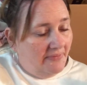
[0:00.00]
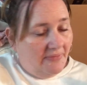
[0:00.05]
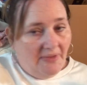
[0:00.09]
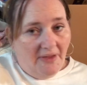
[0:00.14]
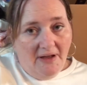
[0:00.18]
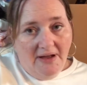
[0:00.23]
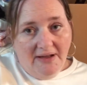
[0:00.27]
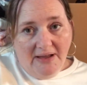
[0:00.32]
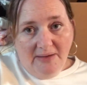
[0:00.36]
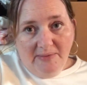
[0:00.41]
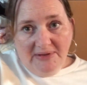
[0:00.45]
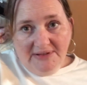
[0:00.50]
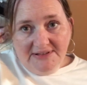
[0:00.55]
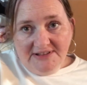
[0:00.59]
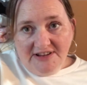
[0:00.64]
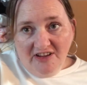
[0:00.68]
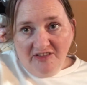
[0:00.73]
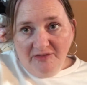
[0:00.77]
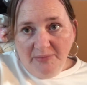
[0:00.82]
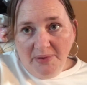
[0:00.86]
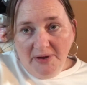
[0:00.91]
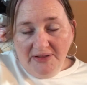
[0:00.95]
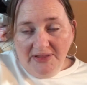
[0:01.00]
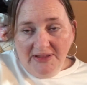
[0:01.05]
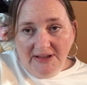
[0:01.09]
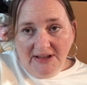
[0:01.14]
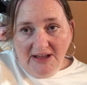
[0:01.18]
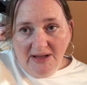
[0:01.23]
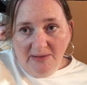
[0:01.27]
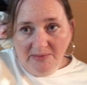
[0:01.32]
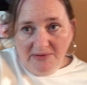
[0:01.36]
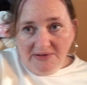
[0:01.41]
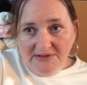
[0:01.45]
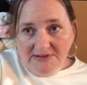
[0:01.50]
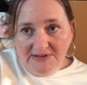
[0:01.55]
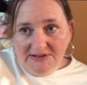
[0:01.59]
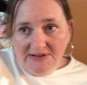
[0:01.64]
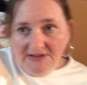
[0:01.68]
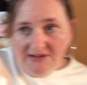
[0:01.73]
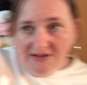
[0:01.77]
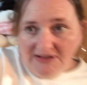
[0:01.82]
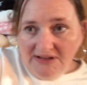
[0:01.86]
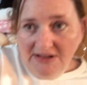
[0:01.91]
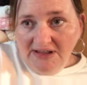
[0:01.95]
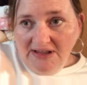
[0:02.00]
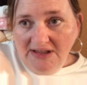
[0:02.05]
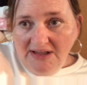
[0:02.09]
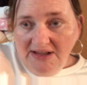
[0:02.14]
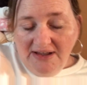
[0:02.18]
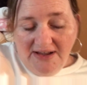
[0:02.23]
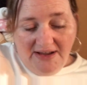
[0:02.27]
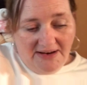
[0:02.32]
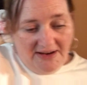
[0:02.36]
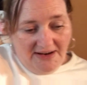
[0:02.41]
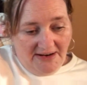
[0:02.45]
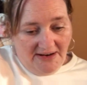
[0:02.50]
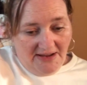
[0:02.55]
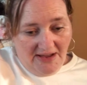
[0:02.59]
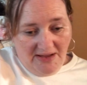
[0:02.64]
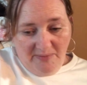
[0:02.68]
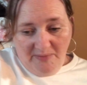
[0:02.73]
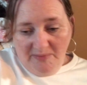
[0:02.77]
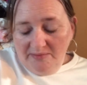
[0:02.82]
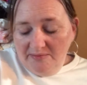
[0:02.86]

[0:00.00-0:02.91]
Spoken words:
I get my stuff put in the cupboard, and then like